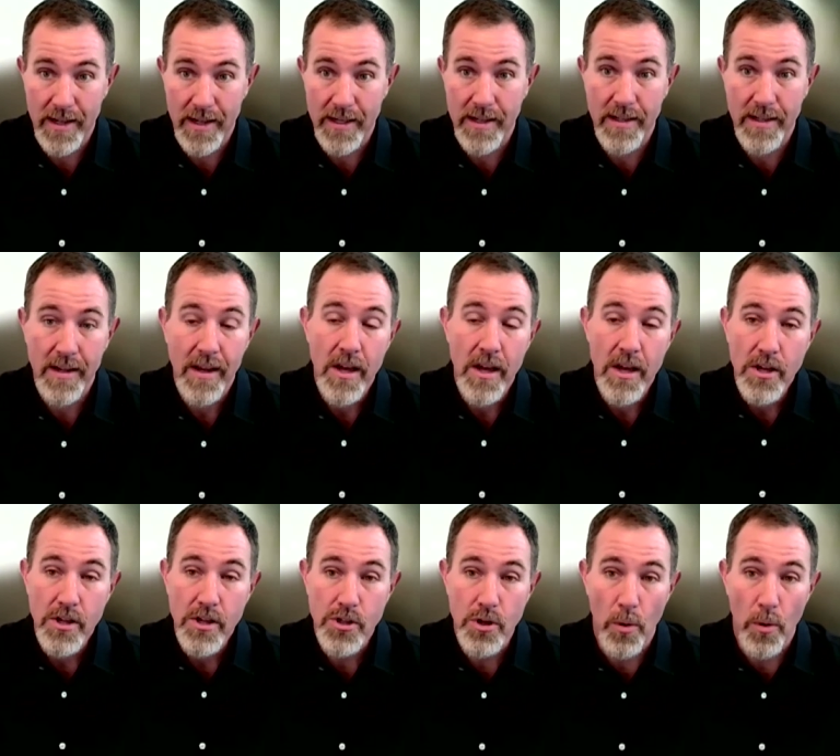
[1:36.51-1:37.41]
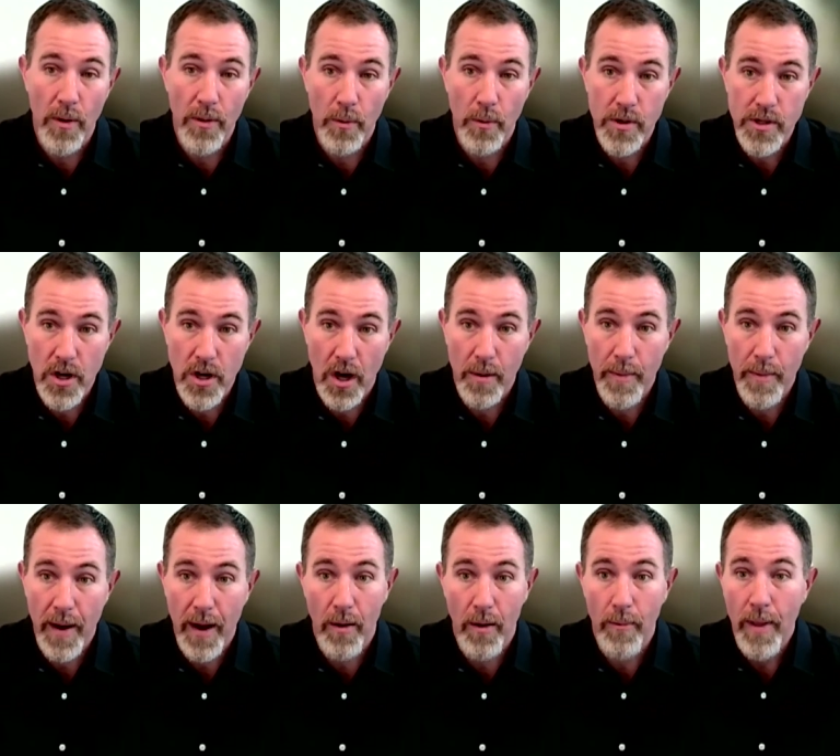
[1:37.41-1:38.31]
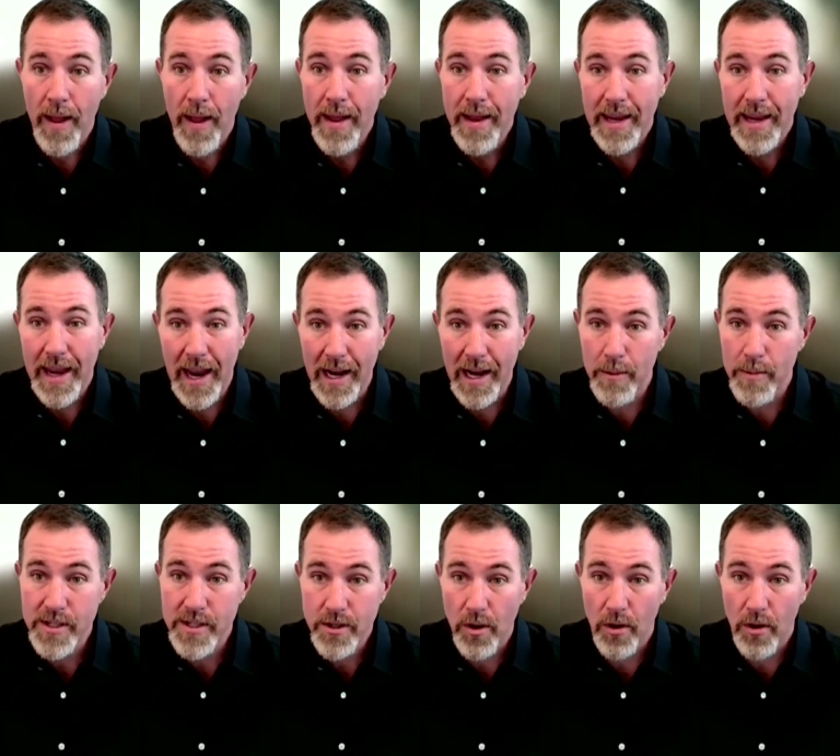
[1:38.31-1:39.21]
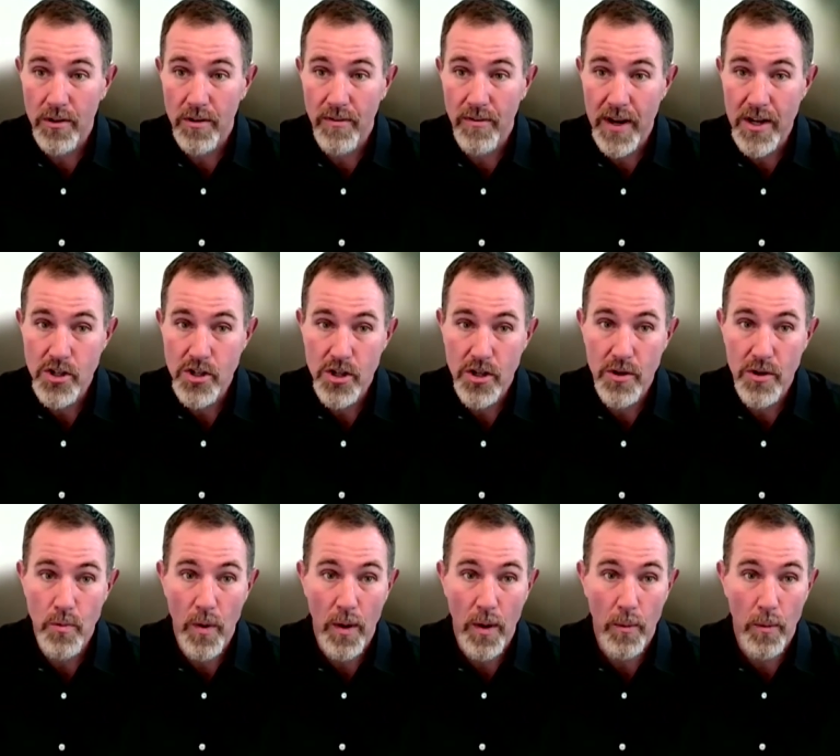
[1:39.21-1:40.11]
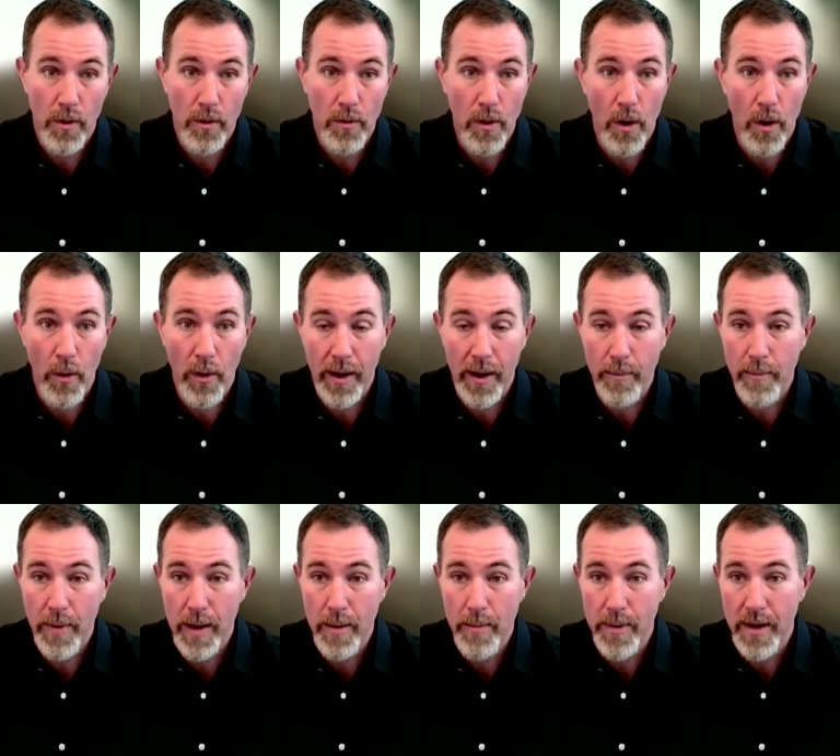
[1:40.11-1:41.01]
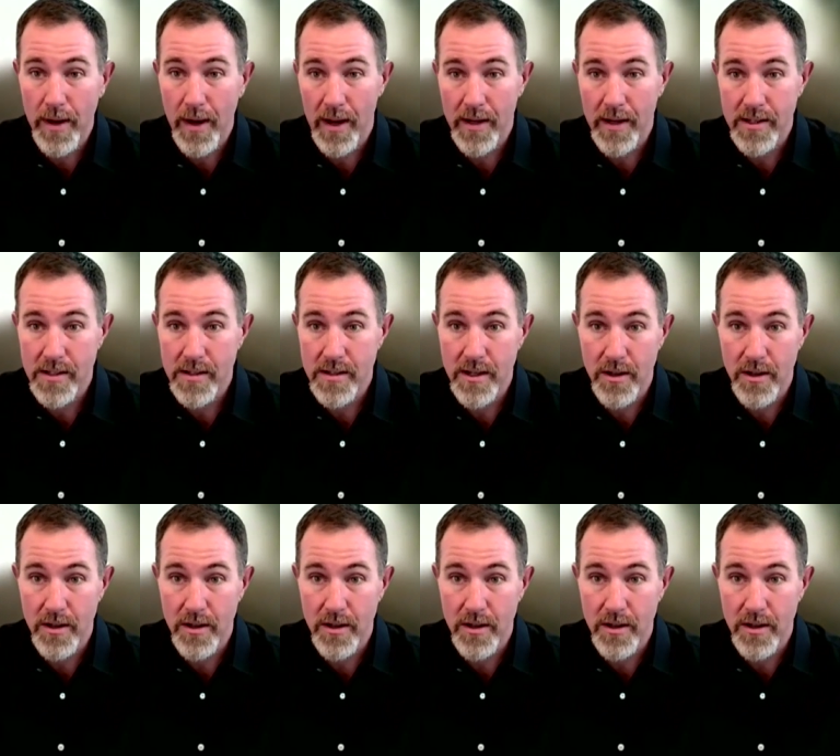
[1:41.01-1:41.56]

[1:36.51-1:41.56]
And so whether we're talking about cannabis cultivation where we're growing maybe on,